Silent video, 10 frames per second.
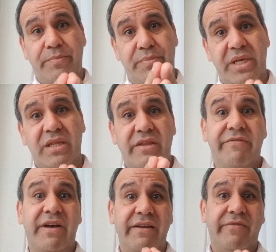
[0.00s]
beat the
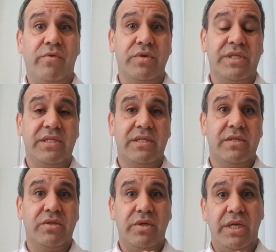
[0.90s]
5 forces
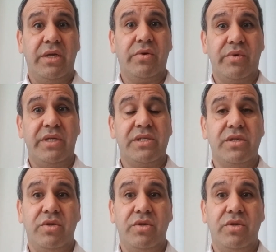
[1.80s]
to increase